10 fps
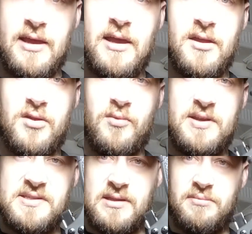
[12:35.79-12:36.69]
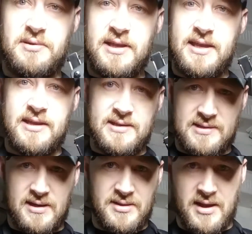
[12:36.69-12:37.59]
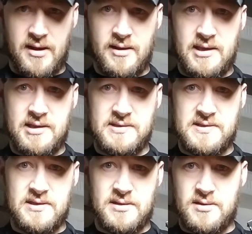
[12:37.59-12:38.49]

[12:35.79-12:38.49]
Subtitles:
The reason the plate is on there is